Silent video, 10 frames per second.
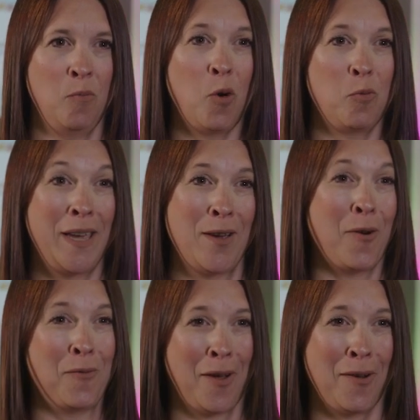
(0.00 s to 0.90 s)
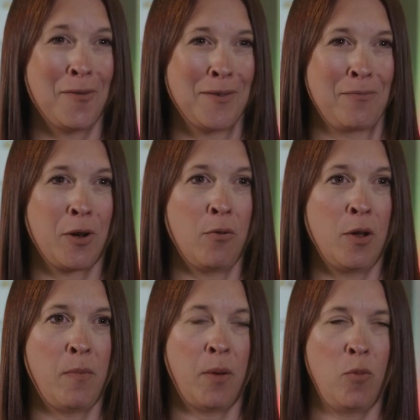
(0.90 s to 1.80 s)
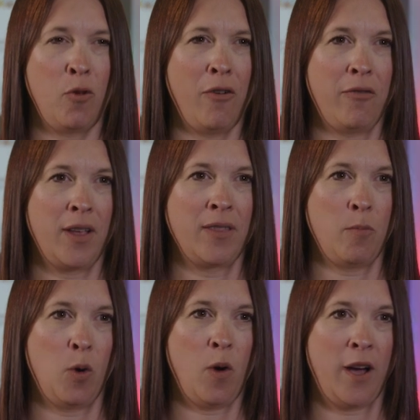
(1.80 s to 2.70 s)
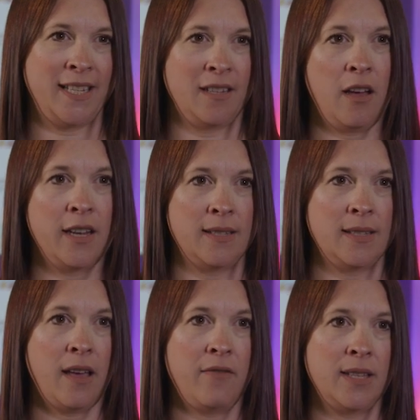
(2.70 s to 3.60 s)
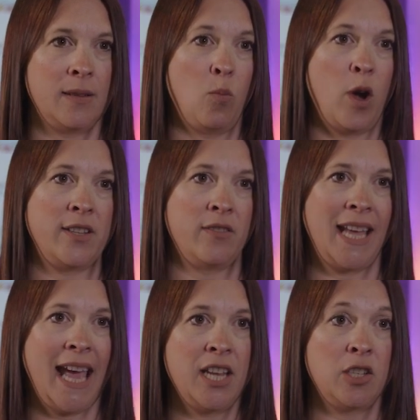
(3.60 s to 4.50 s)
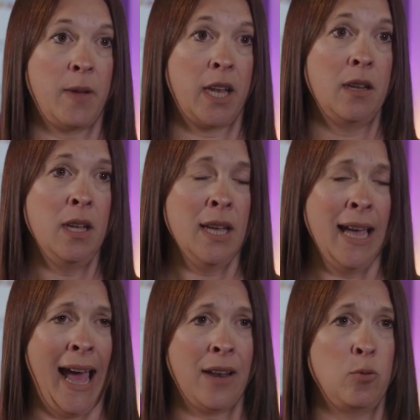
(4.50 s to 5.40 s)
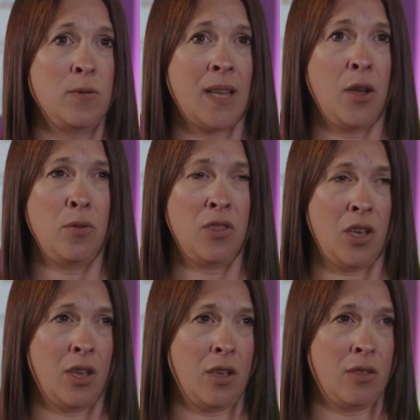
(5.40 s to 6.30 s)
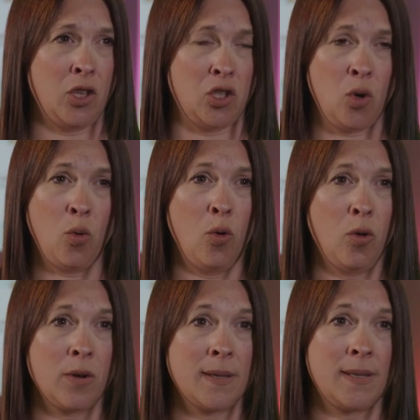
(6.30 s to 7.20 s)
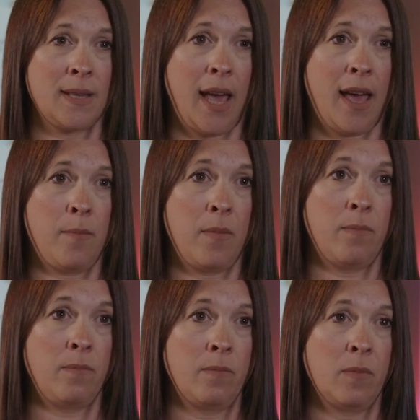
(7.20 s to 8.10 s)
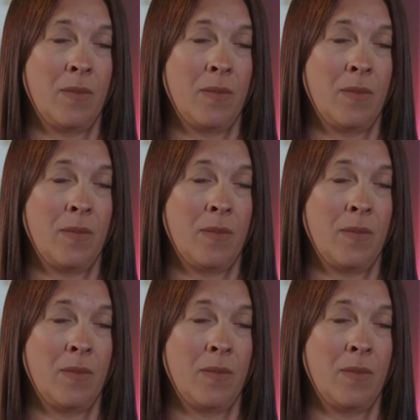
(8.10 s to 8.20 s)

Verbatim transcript: what we offer as recruitment, we're offering them a wider kind of service and wider engagement, and also the the talks. Um,